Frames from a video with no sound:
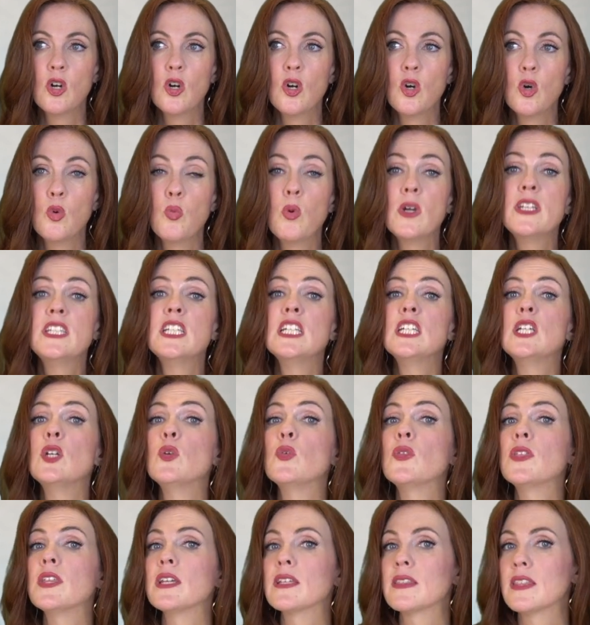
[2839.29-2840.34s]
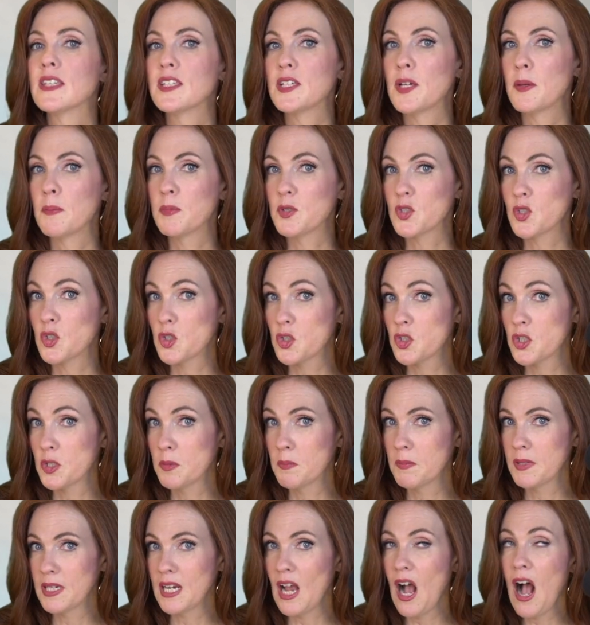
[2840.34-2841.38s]
what do you think the temperature should
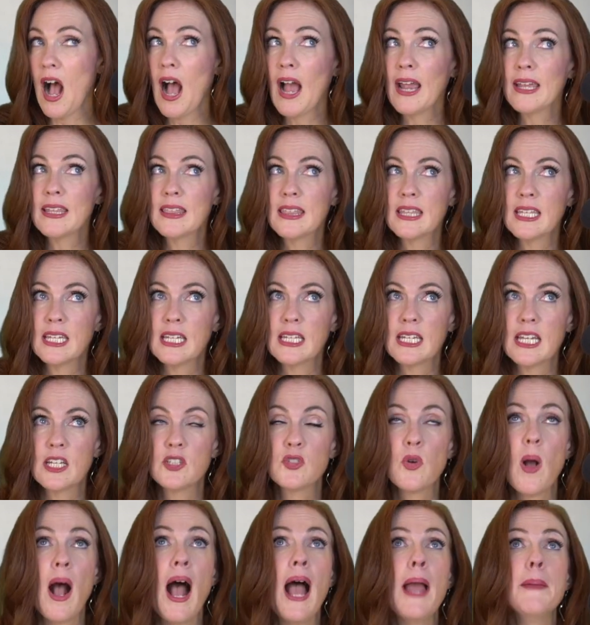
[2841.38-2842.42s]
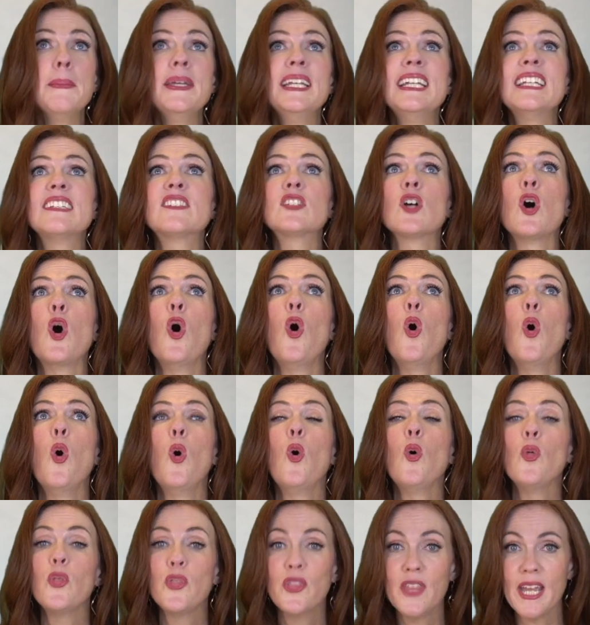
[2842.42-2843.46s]
be? I think it's a
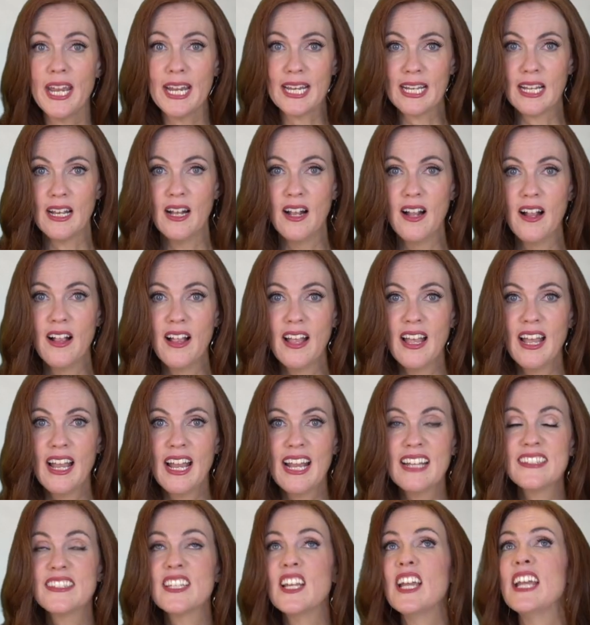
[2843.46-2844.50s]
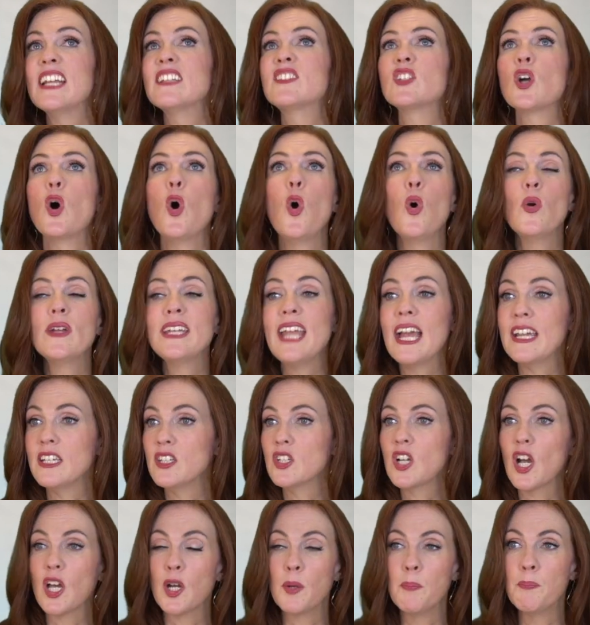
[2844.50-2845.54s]
whole thing. It's a whole, you
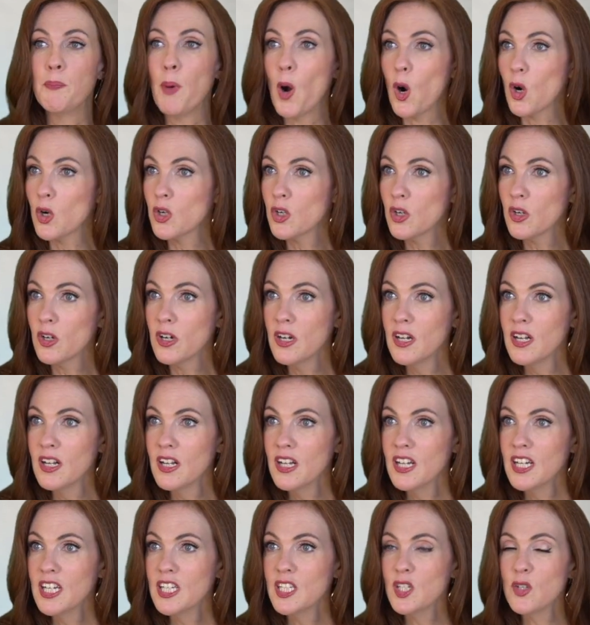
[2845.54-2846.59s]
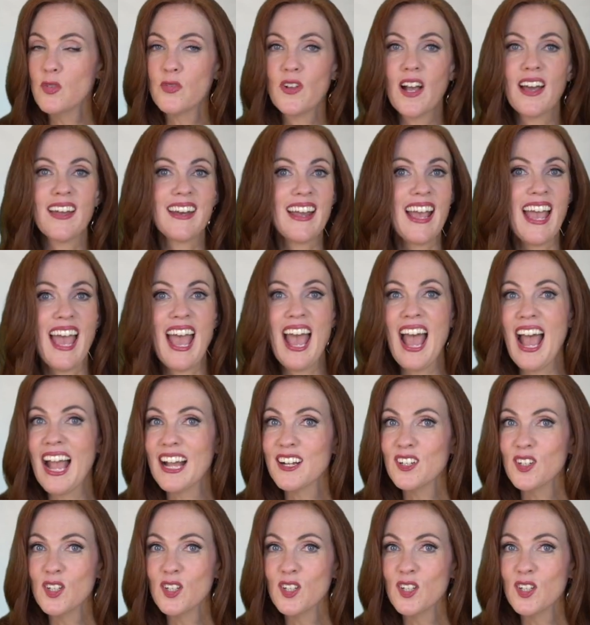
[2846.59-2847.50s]
got to barter. You've got to haggle.